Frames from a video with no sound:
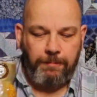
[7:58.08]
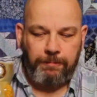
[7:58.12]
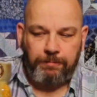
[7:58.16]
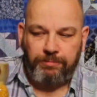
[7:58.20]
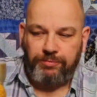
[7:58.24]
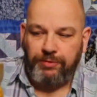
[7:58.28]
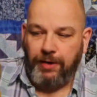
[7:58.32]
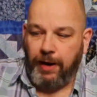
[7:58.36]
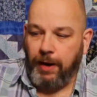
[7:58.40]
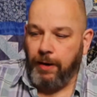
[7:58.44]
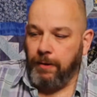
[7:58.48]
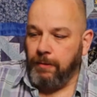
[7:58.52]

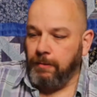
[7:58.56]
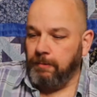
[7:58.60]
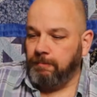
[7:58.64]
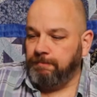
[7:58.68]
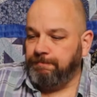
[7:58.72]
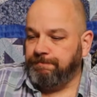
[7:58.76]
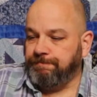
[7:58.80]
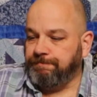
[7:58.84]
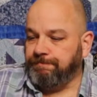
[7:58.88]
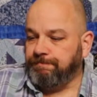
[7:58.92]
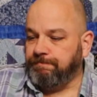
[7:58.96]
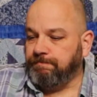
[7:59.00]
So
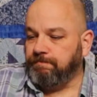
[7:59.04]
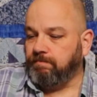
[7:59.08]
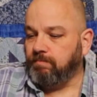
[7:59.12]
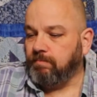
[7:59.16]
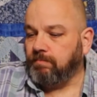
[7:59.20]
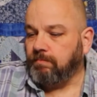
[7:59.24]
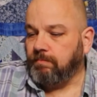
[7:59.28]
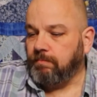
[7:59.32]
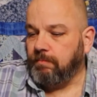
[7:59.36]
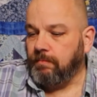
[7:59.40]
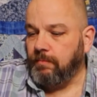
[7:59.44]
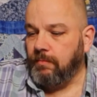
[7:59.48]

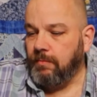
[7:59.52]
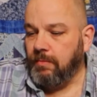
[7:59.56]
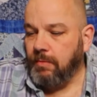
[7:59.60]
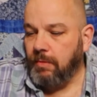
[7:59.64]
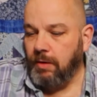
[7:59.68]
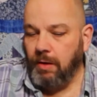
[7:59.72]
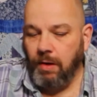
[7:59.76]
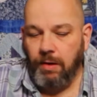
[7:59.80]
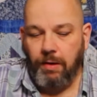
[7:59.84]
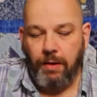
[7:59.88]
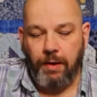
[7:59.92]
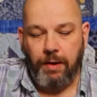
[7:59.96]

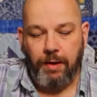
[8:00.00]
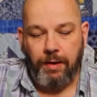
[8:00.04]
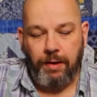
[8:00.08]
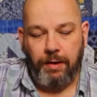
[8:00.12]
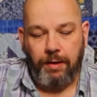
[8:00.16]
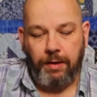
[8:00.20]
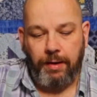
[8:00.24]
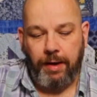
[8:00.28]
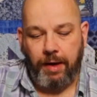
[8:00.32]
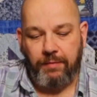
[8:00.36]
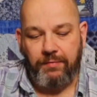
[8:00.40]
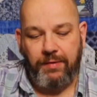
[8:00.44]

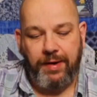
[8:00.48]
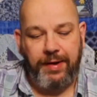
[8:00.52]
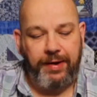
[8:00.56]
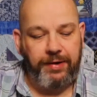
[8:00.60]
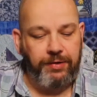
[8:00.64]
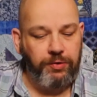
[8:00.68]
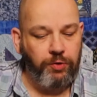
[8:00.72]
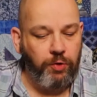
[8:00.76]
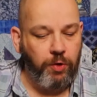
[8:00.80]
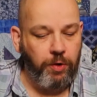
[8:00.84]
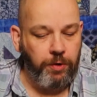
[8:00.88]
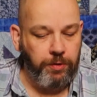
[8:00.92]
I've
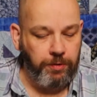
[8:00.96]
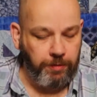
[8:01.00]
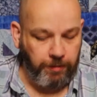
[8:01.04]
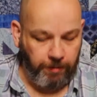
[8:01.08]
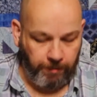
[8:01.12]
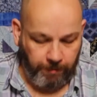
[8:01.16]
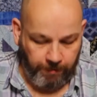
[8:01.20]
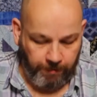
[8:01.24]
ironed on